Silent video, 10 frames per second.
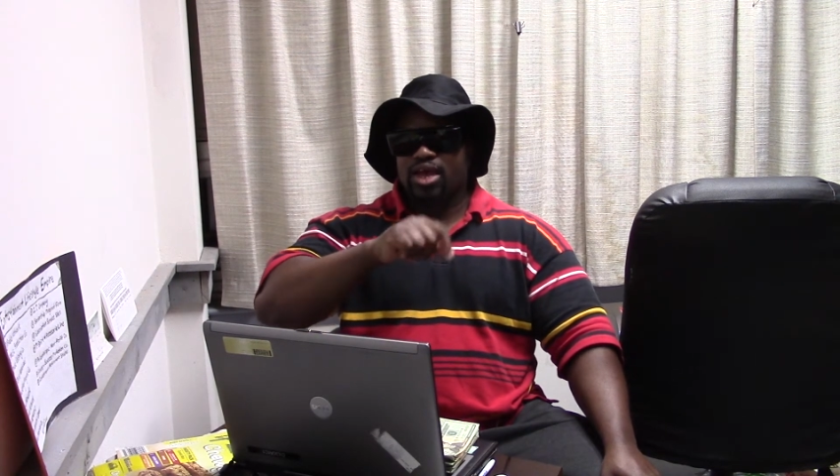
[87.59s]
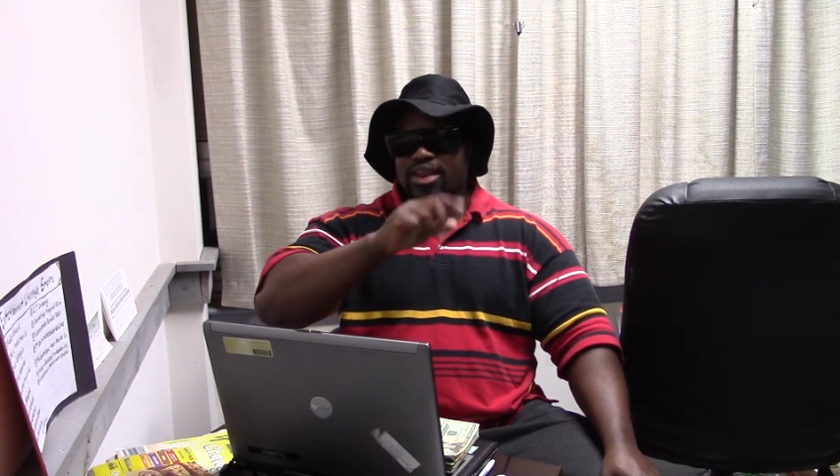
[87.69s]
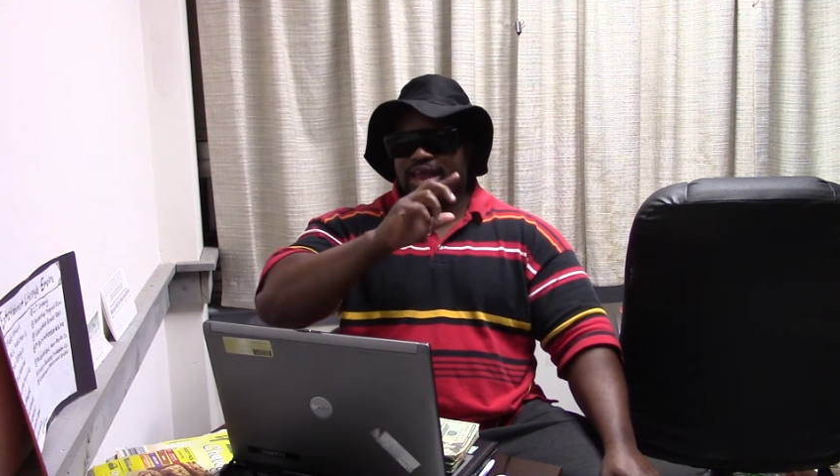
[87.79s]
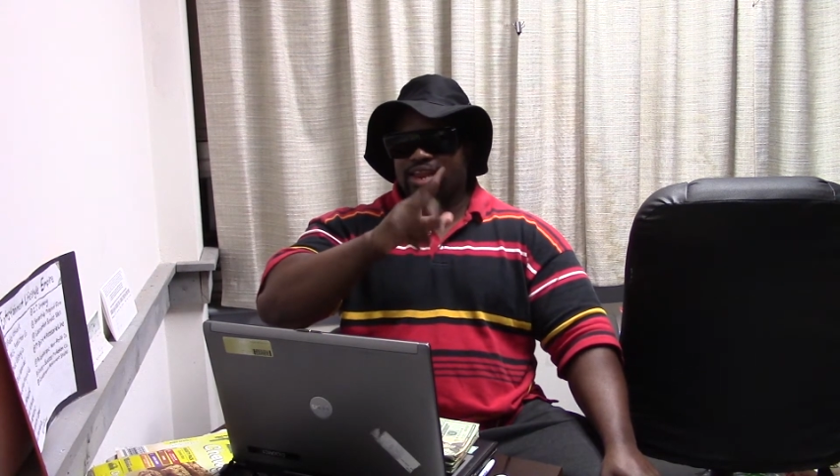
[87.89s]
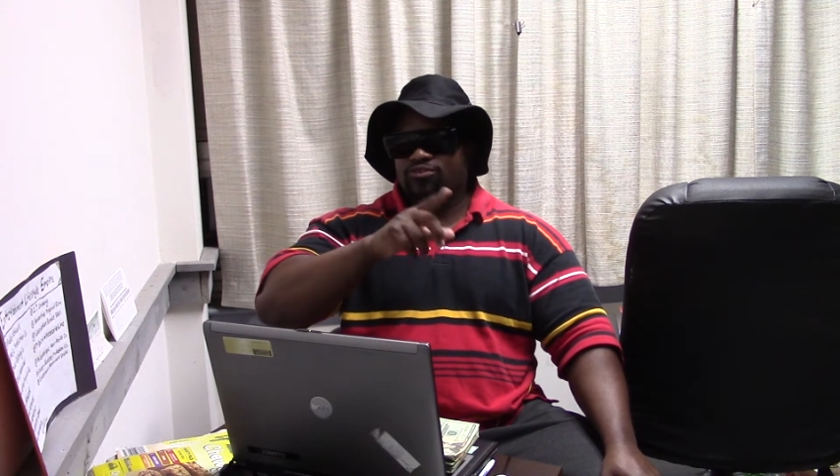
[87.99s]

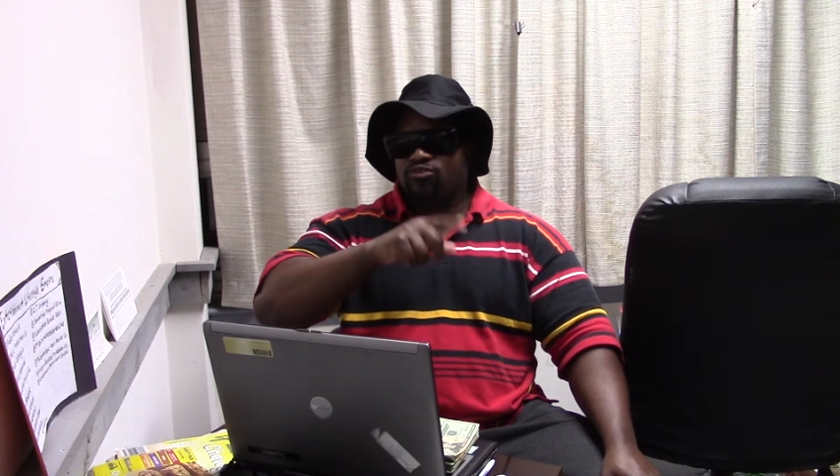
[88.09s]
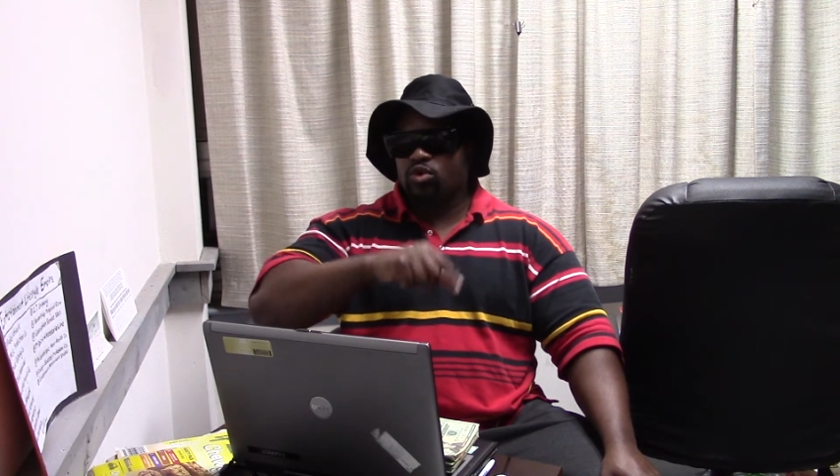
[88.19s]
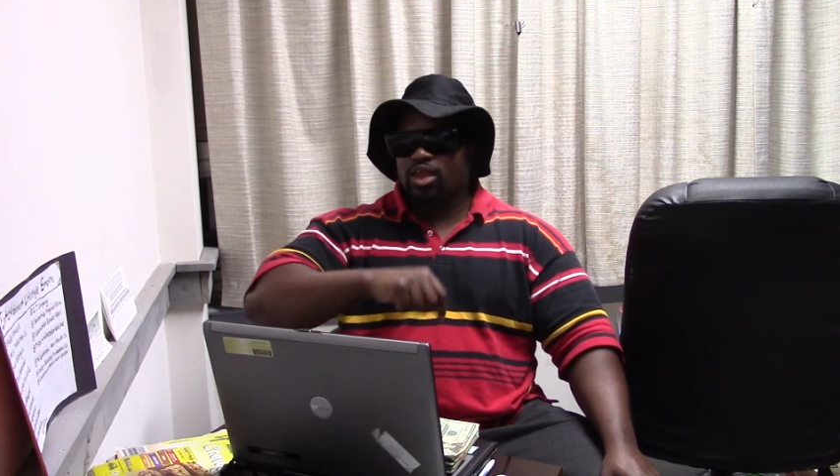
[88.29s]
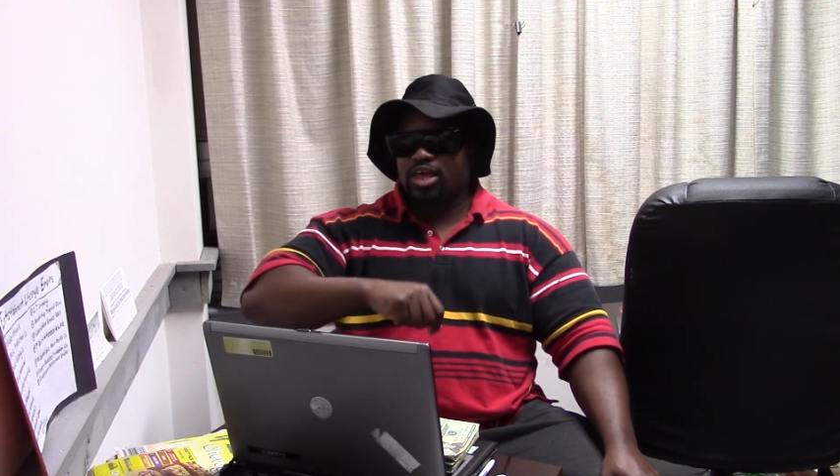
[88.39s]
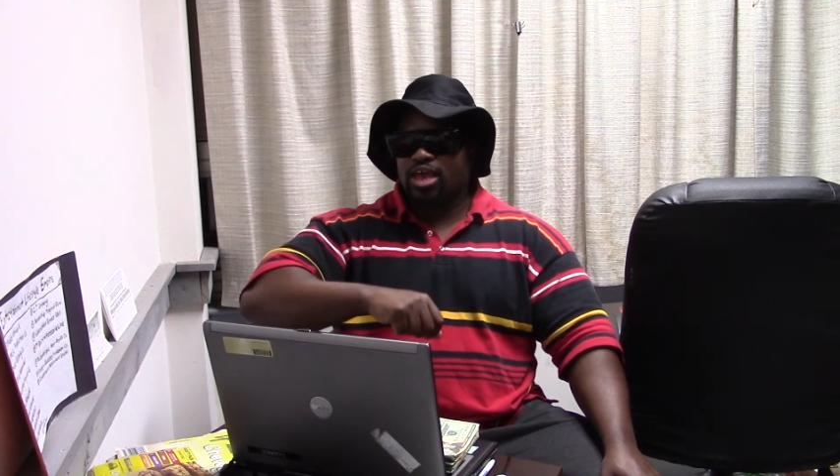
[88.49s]

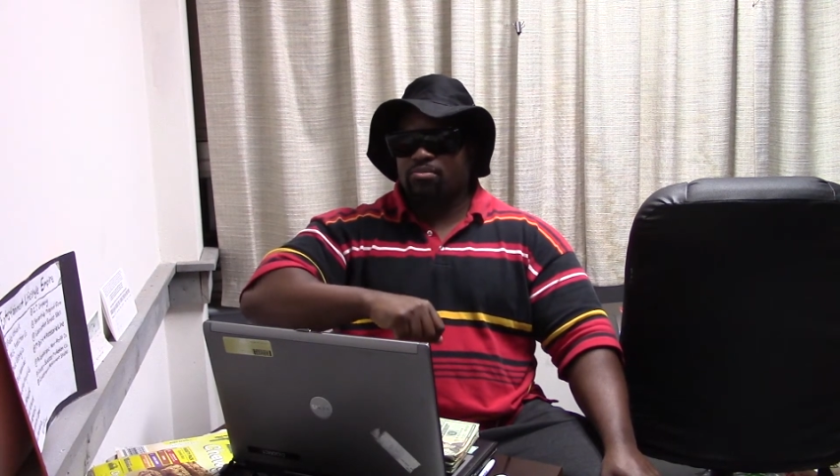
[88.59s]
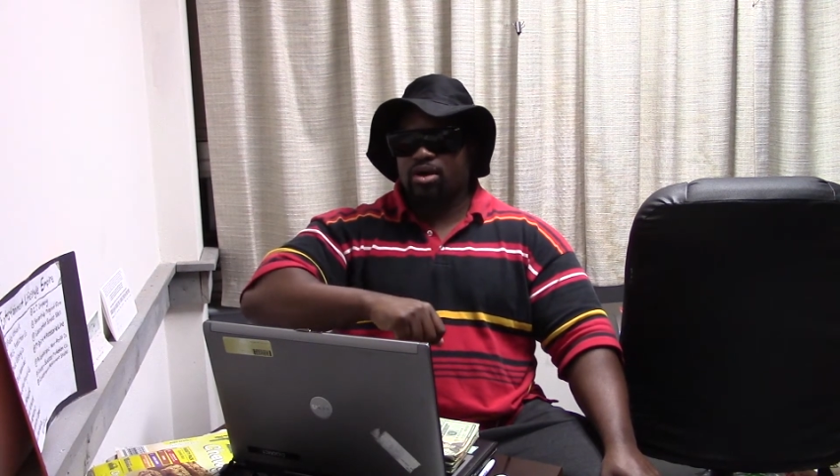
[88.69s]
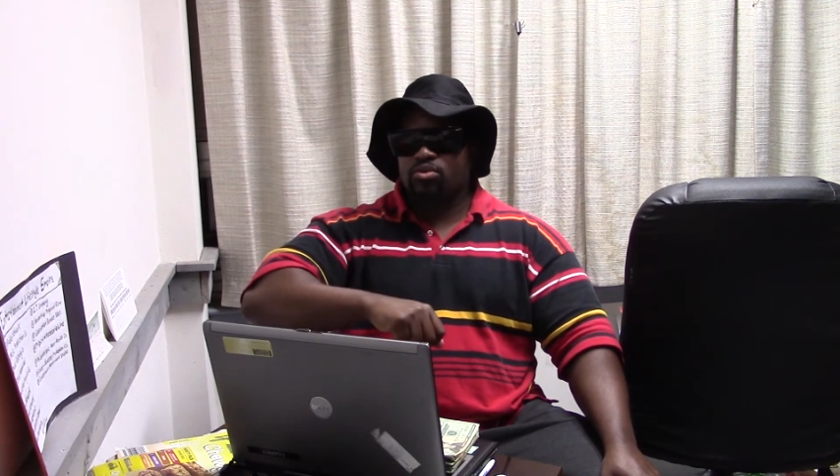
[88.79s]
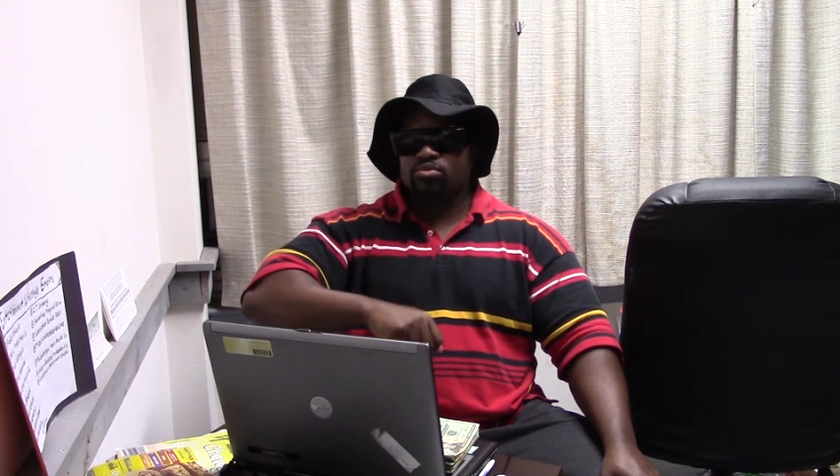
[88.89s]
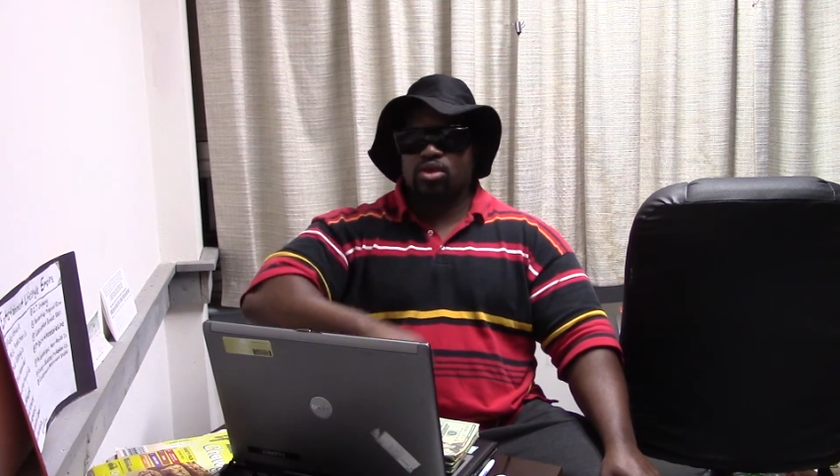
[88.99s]
94 they came
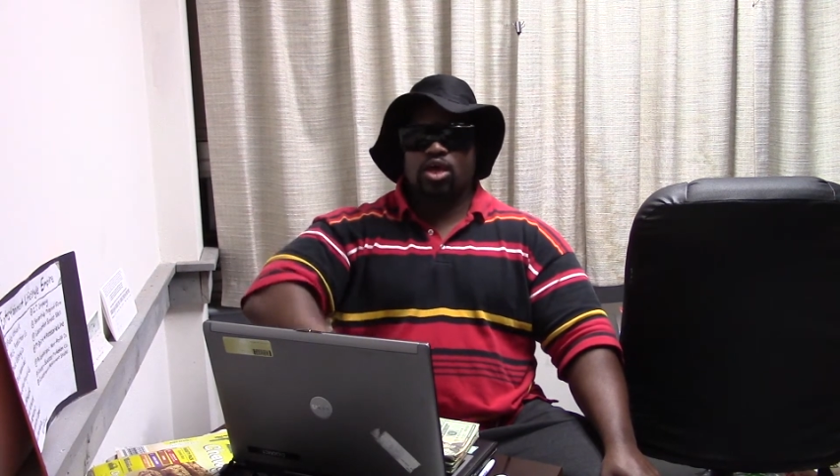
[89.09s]
out,